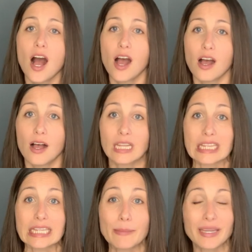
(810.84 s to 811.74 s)

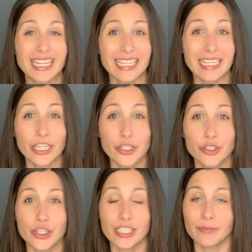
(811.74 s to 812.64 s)

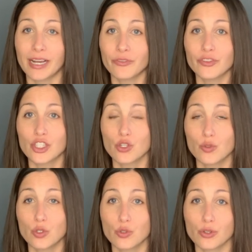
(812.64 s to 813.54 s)
Limiting the amount that you
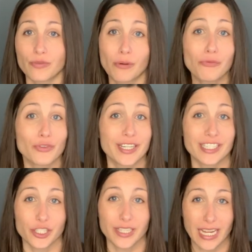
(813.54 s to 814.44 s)
use your phone for
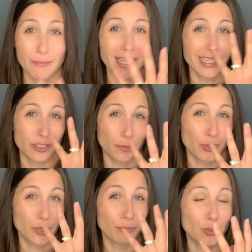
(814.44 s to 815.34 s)
entertainment because you're
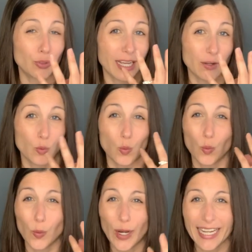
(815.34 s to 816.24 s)
putting blue light
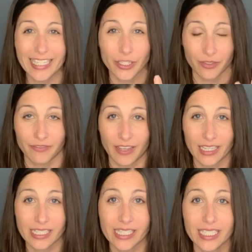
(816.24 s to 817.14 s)
right in your
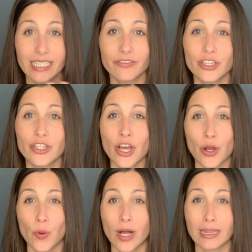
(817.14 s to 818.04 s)
face, even though
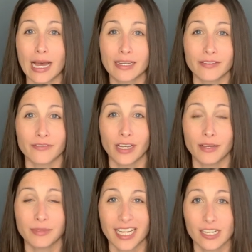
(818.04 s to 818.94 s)
a lot of
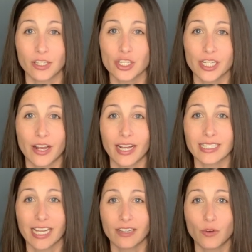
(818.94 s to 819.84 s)
technology now has
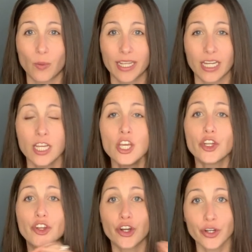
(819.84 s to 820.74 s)
kind of a way to
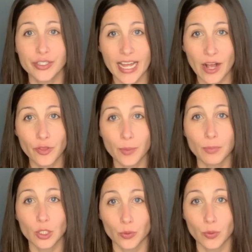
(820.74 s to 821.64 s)
turn down the
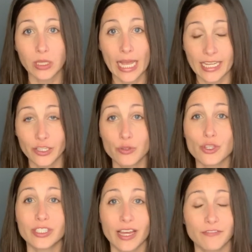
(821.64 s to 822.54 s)
blue light. You
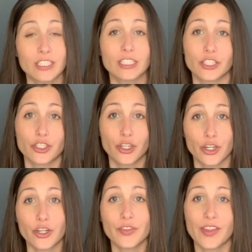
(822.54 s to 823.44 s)
should definitely
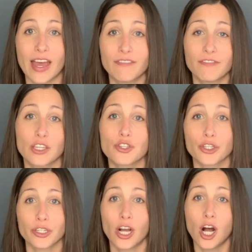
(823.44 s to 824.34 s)
turn that
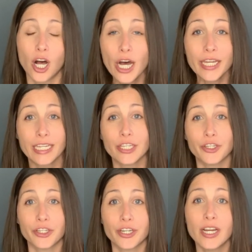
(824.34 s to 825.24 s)
feature on in
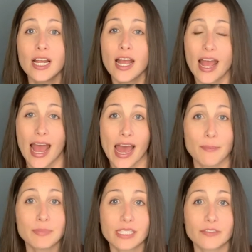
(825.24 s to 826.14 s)
your
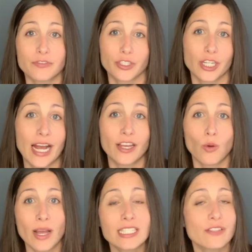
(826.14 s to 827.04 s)
apps of your
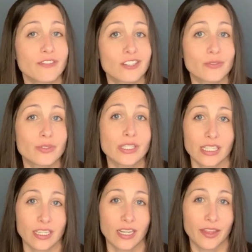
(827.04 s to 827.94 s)
iOS phones,
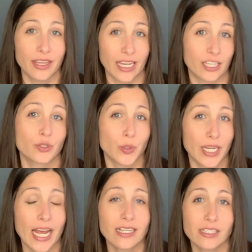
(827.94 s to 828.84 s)
and I think Android
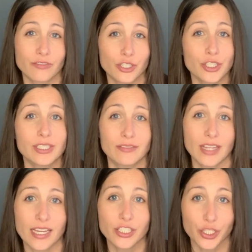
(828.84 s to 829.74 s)
has a version of
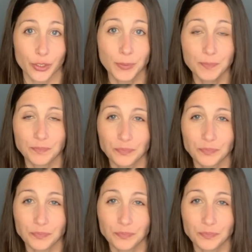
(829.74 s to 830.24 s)
that too.